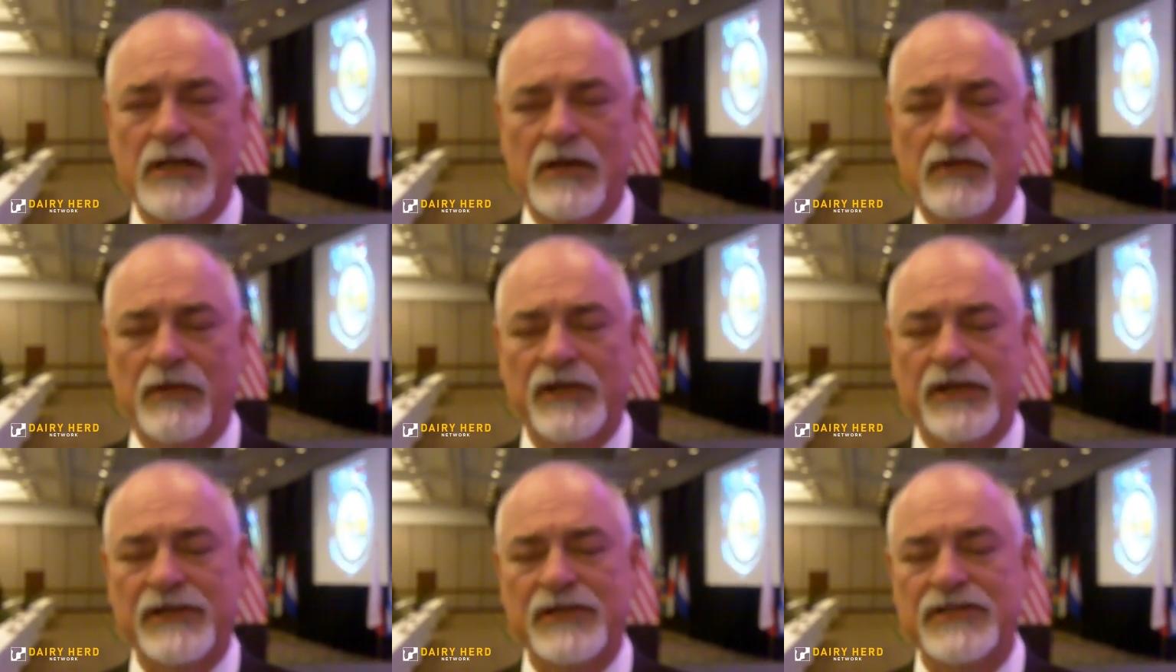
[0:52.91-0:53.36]

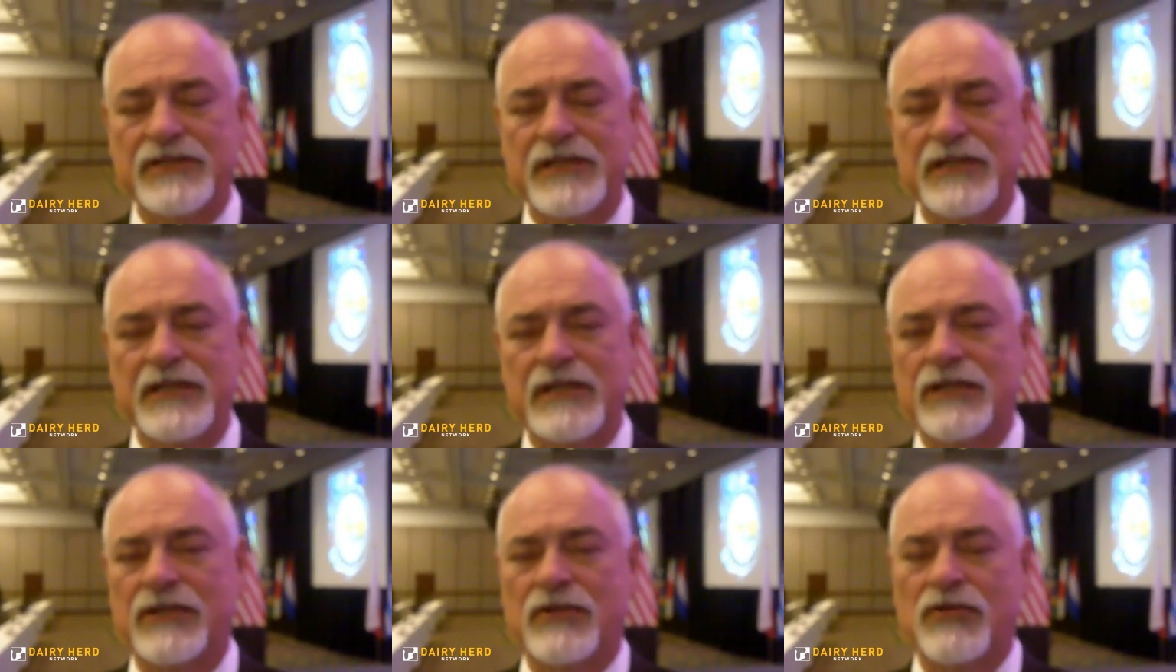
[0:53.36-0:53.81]
we can
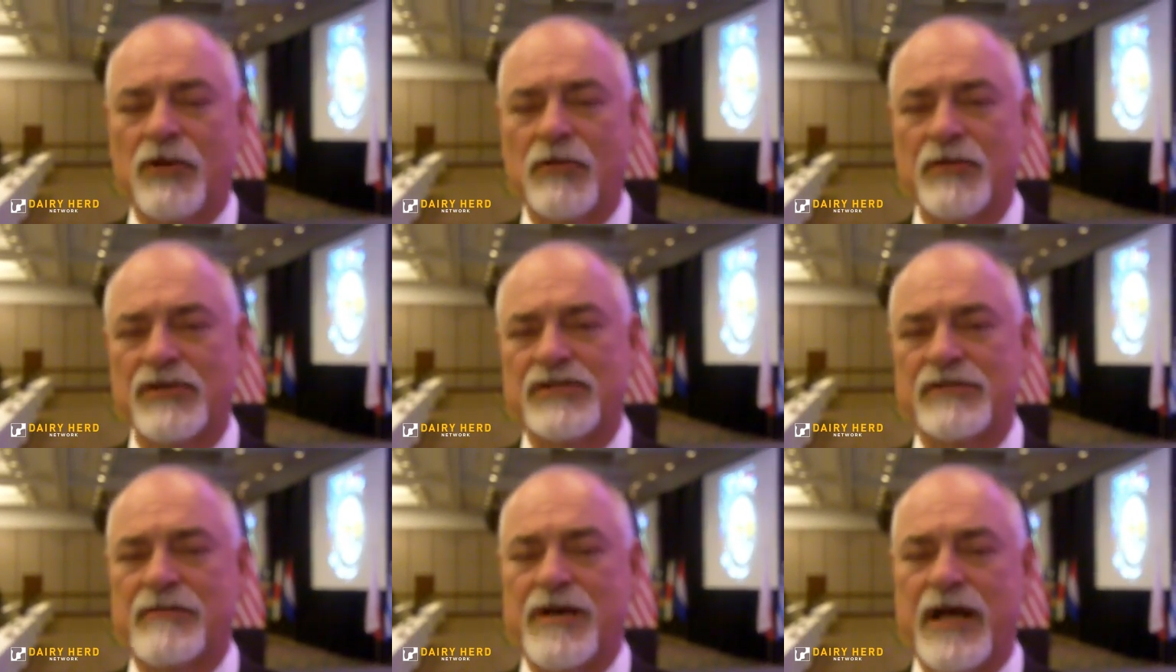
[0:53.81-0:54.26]
see the
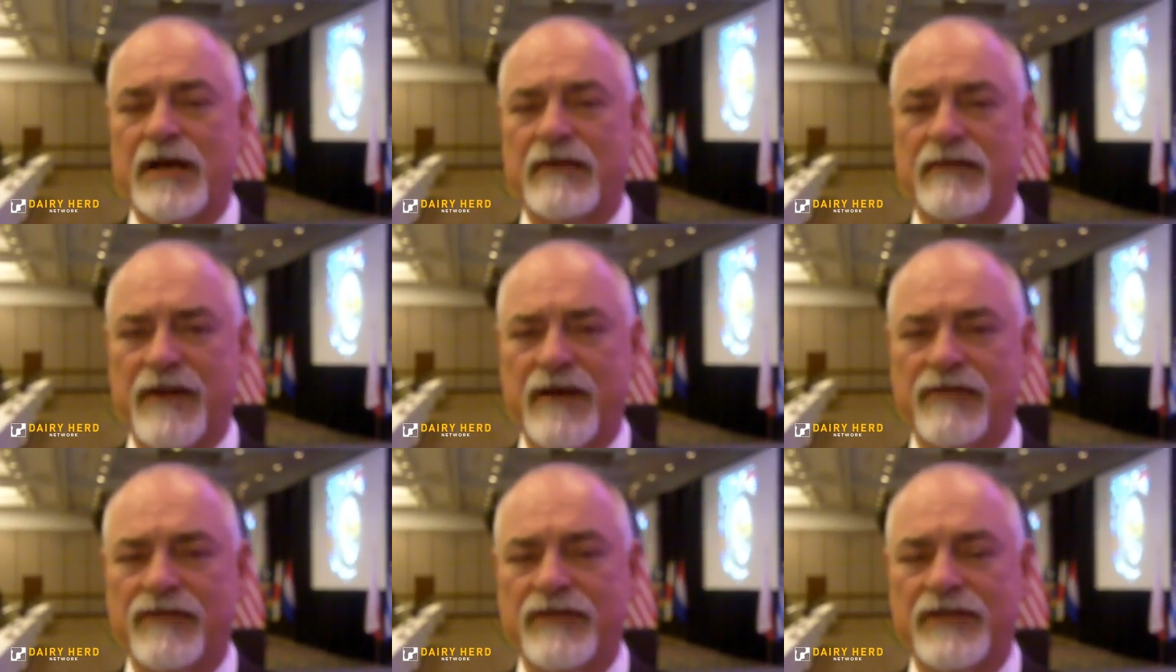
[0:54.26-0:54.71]
enormous amount
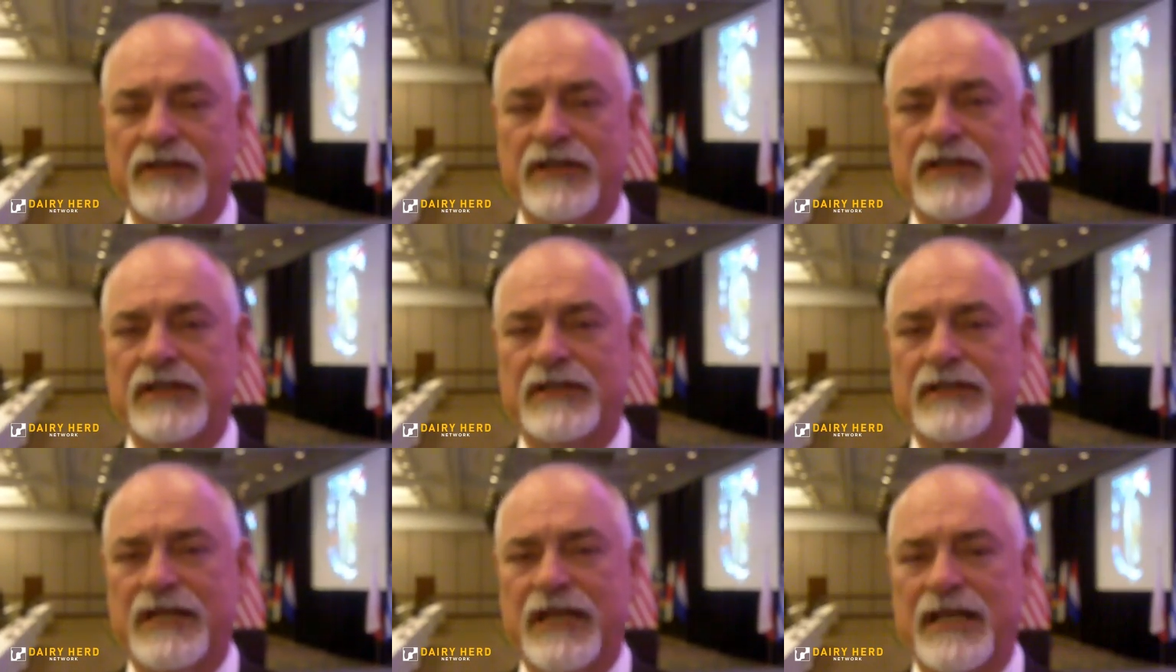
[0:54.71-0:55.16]
of effort
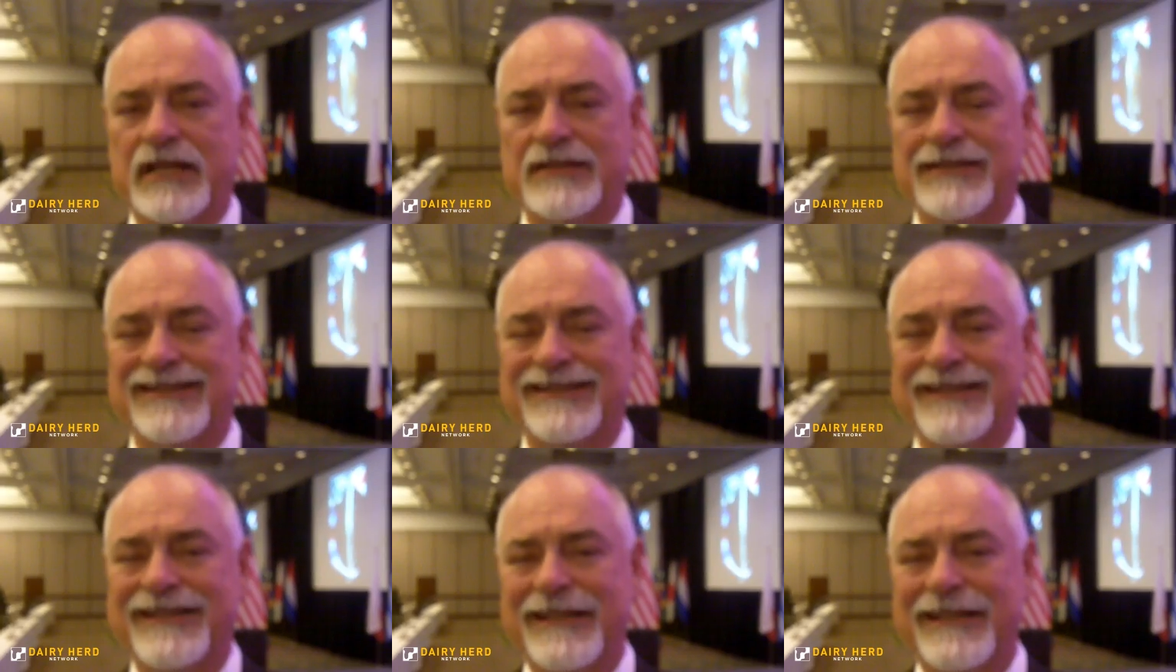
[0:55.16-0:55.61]
that it takes